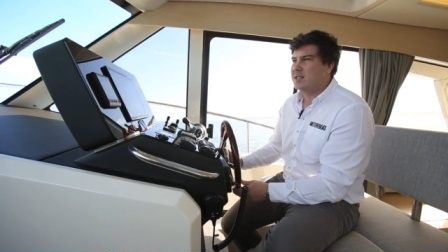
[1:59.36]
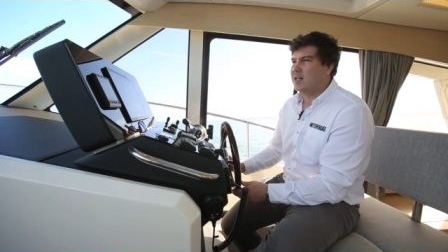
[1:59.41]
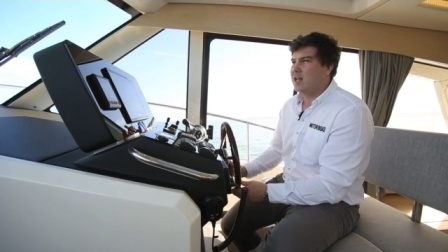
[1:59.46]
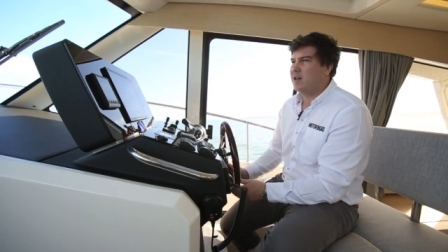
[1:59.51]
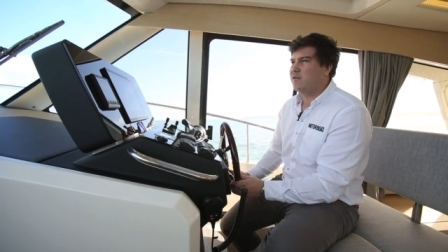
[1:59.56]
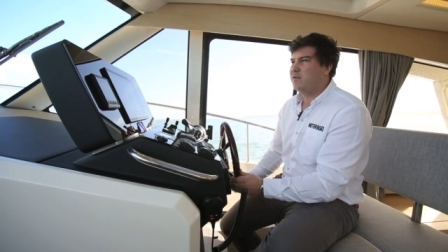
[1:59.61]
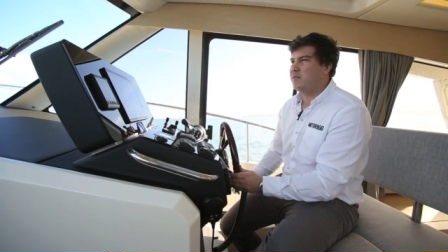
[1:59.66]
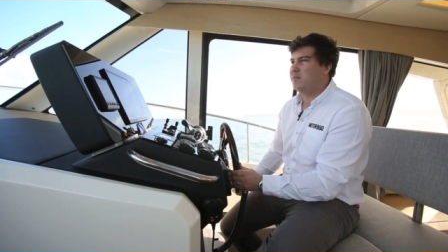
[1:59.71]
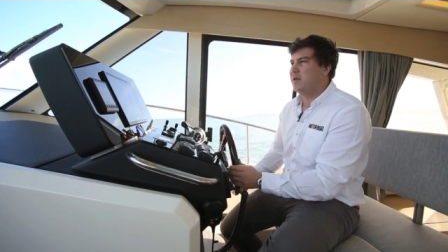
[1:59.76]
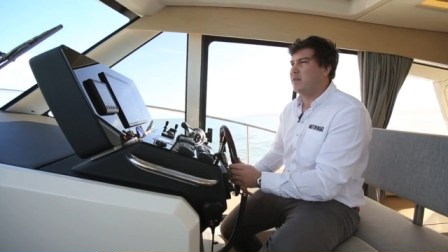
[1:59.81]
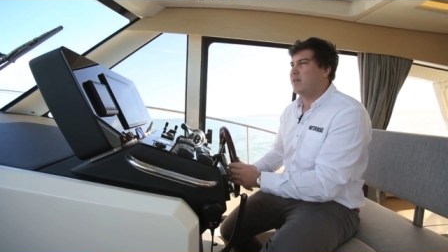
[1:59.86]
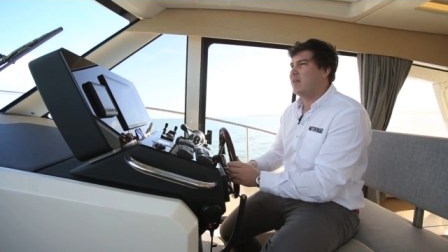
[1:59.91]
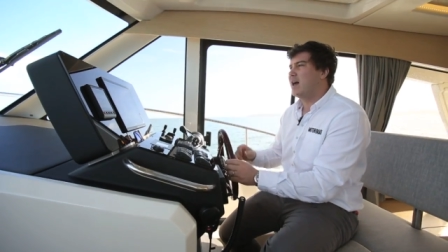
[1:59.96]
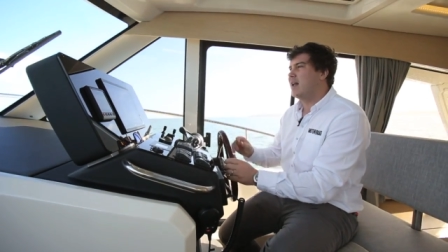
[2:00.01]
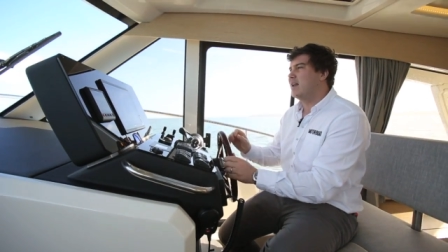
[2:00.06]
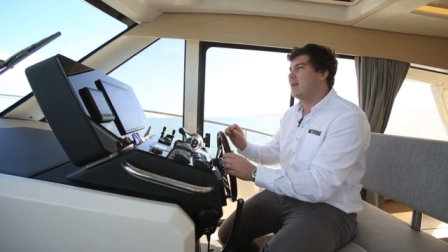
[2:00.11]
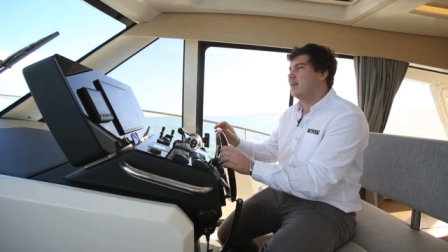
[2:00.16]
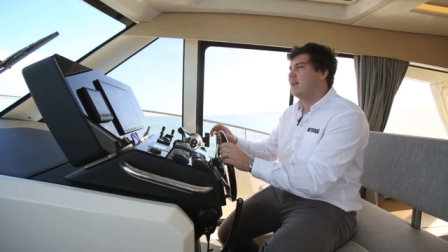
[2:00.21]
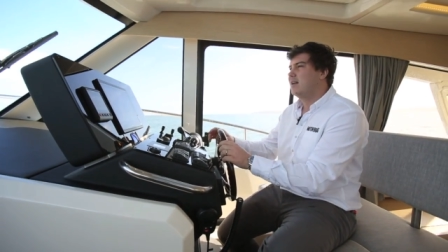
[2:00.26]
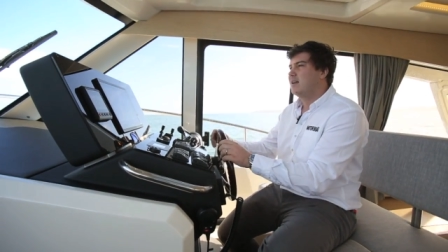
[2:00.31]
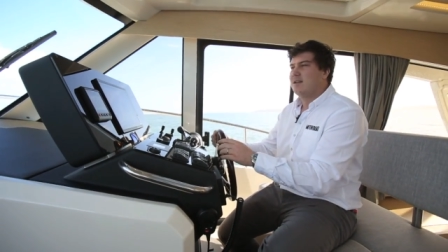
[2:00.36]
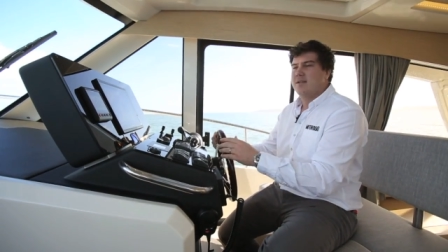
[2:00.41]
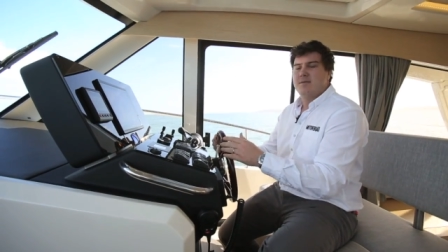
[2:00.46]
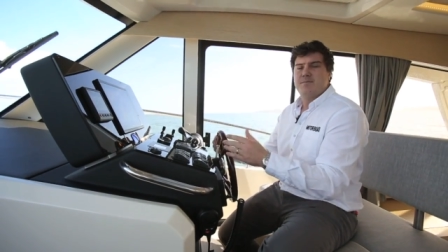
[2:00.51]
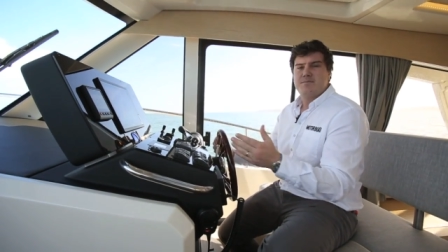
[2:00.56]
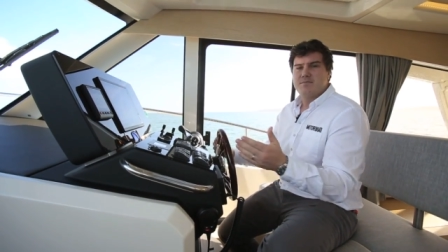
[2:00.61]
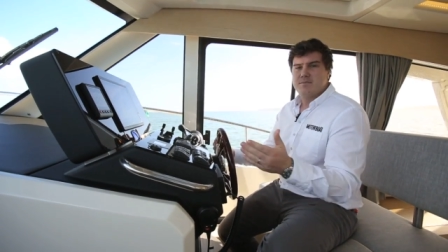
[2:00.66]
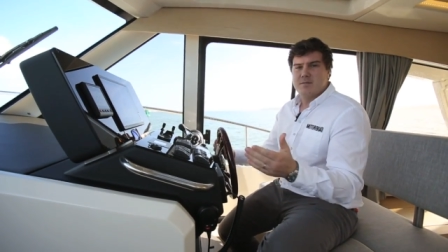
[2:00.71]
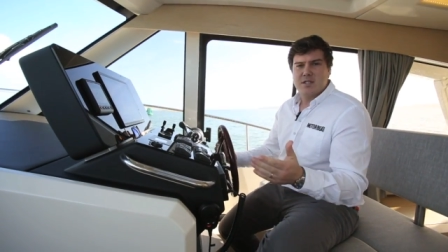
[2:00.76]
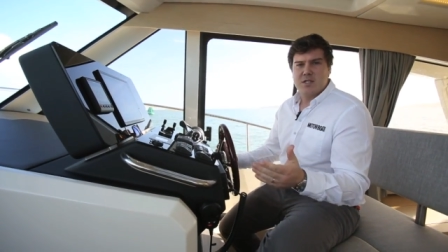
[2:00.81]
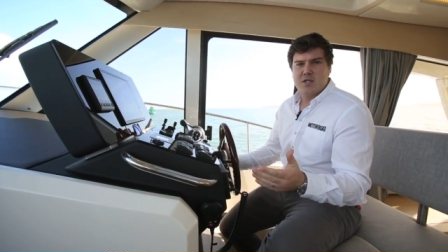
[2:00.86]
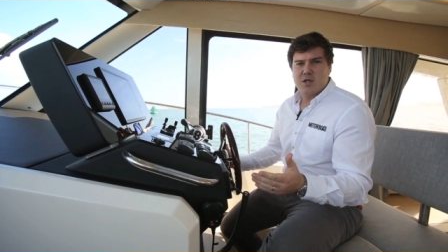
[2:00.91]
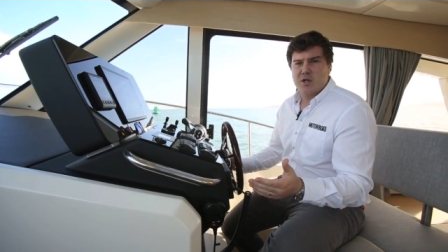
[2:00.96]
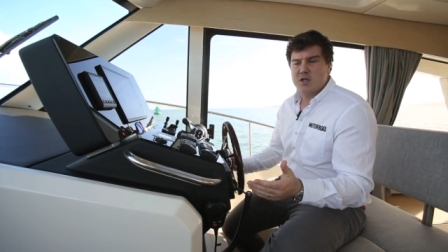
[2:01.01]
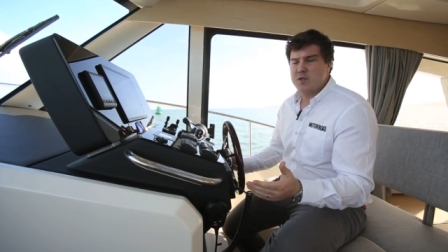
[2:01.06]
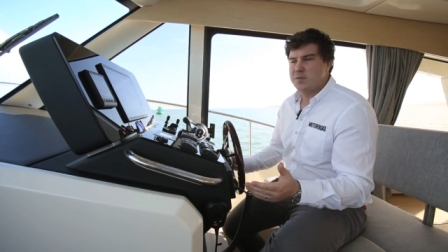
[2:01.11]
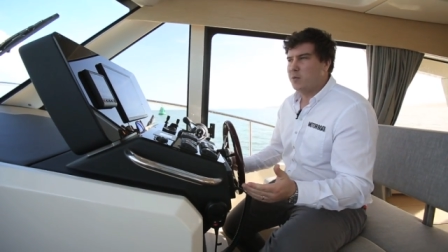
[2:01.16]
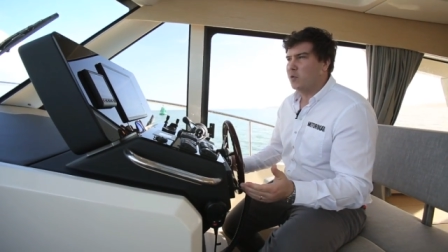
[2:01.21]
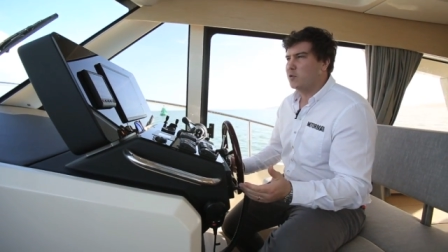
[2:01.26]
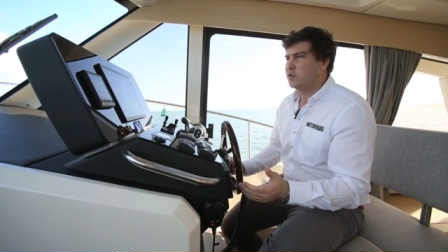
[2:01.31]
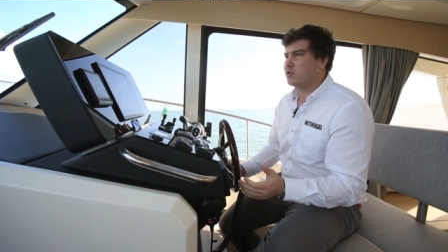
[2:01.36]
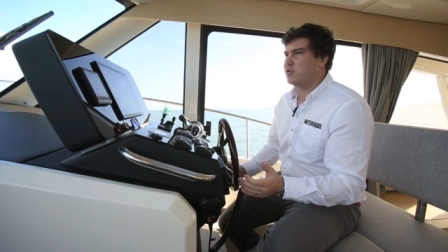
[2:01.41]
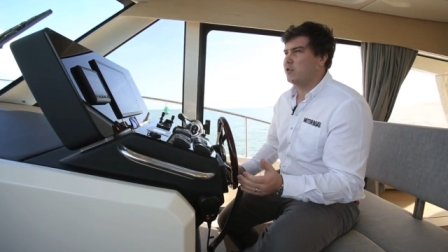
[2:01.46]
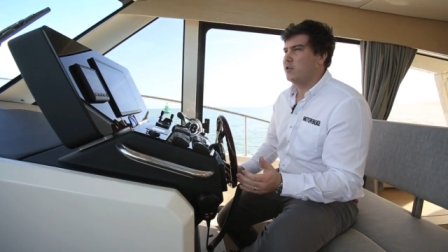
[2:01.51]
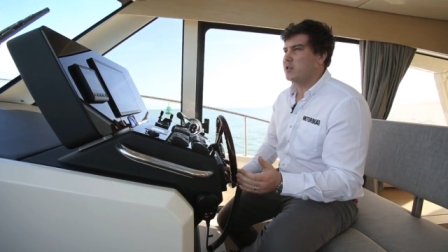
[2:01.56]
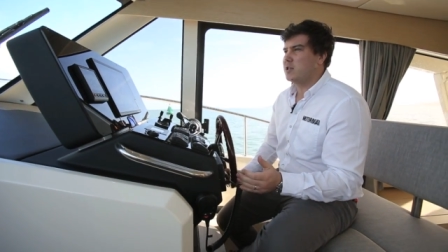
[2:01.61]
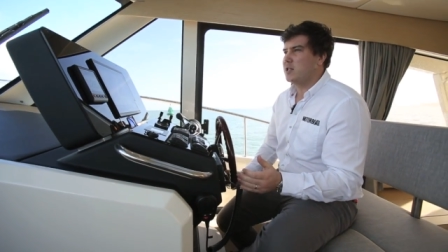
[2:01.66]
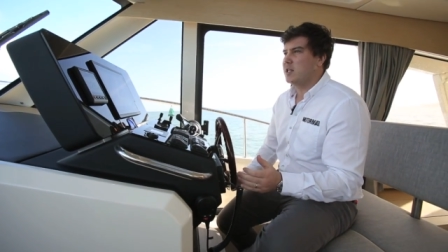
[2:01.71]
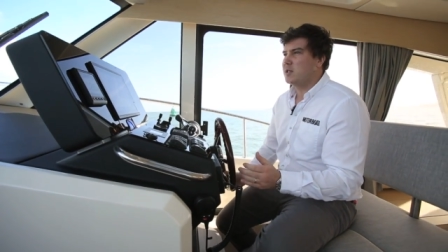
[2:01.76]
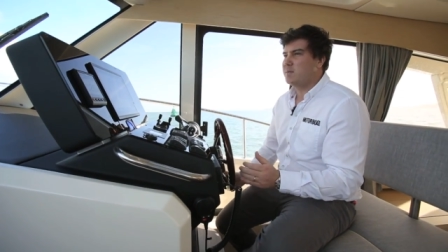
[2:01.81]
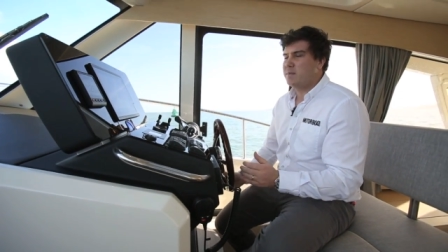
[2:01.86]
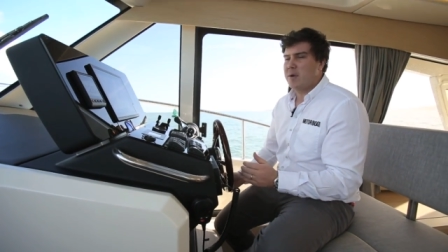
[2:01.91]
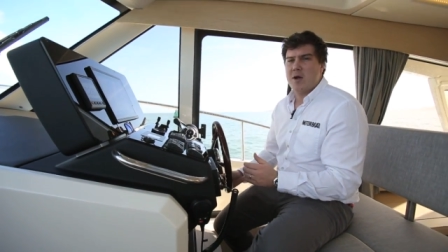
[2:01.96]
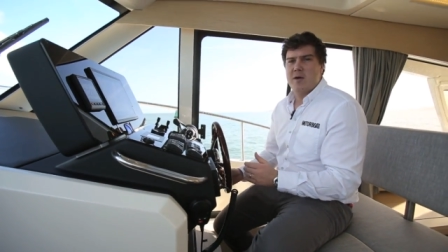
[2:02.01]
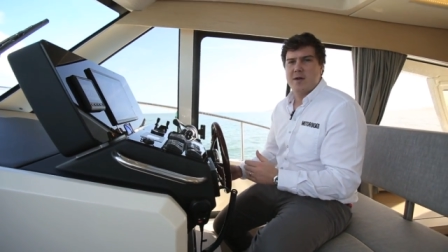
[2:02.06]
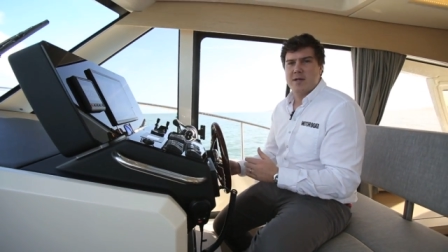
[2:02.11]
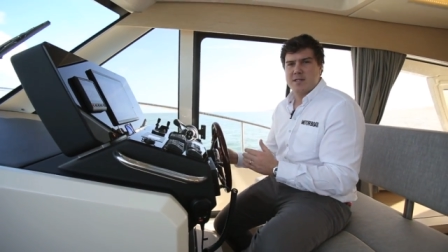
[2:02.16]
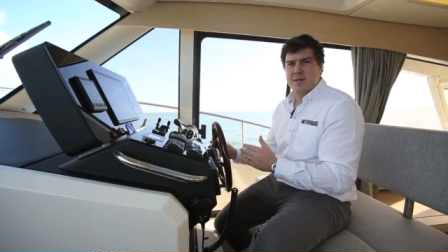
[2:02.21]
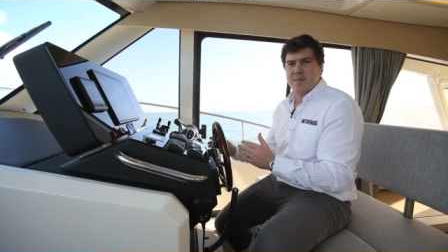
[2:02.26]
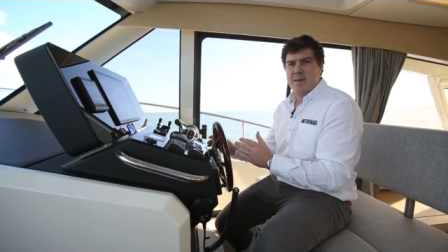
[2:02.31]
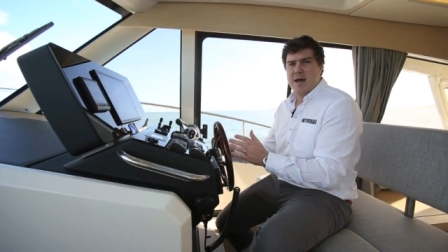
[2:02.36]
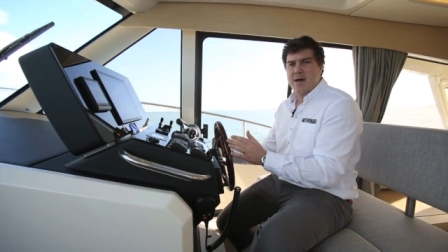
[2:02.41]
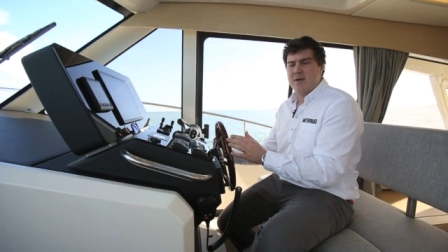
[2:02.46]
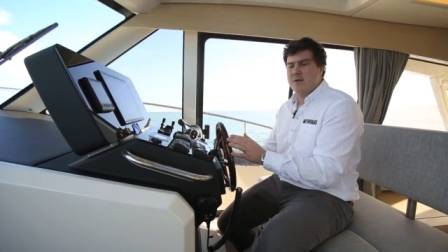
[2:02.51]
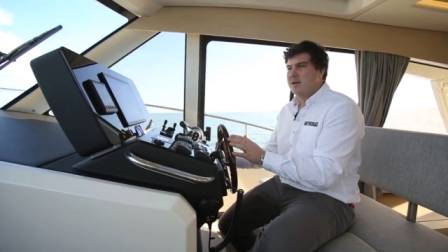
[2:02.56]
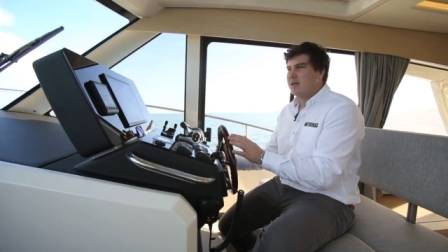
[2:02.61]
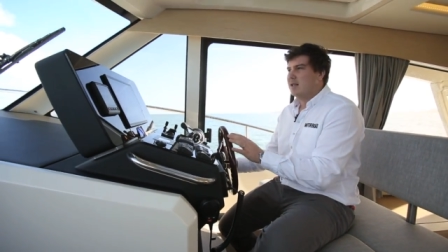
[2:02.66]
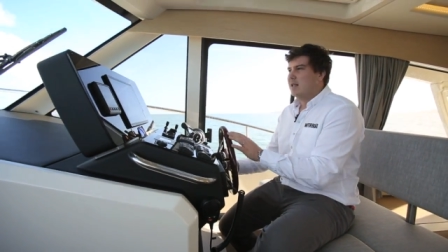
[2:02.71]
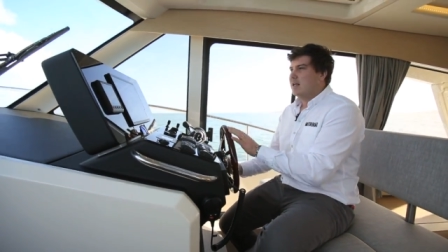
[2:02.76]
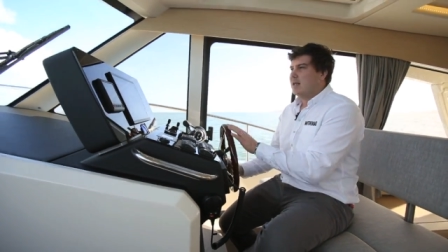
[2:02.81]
stiff, but then it's not a sports cruiser. This boat is about